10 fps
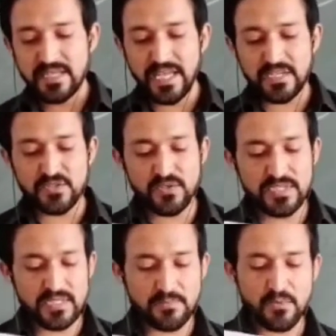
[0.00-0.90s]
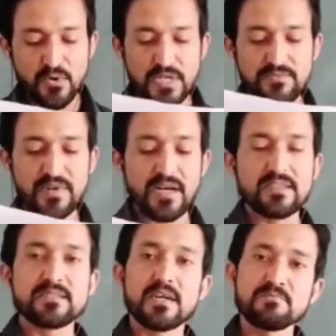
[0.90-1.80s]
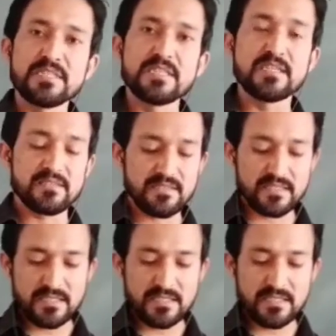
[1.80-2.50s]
Actually, the poet was amazed